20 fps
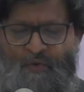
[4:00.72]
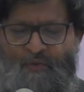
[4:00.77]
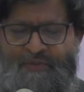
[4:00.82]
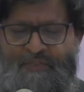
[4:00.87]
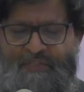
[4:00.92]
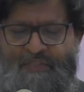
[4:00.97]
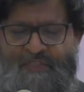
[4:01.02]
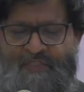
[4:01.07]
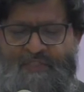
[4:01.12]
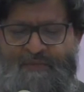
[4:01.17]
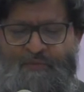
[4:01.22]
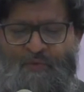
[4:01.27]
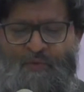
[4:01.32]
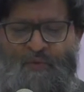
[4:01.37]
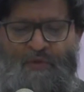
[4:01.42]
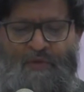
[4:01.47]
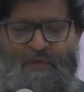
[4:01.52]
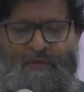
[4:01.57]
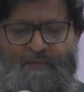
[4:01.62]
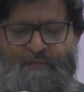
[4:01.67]
only a
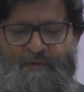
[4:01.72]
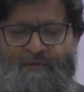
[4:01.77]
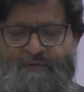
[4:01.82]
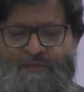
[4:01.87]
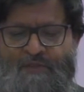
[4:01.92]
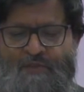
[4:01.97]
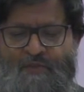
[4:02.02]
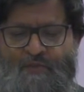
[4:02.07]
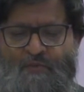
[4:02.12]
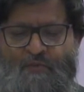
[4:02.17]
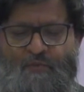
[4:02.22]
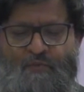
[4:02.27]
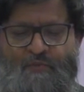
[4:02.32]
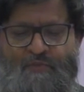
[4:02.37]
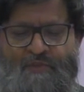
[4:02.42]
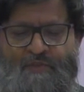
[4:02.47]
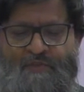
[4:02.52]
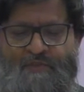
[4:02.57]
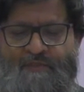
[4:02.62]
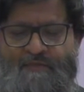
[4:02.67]
small number of
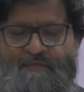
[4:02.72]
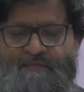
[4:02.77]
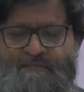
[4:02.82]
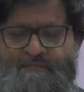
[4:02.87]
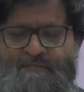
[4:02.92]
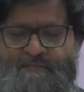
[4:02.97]
schools.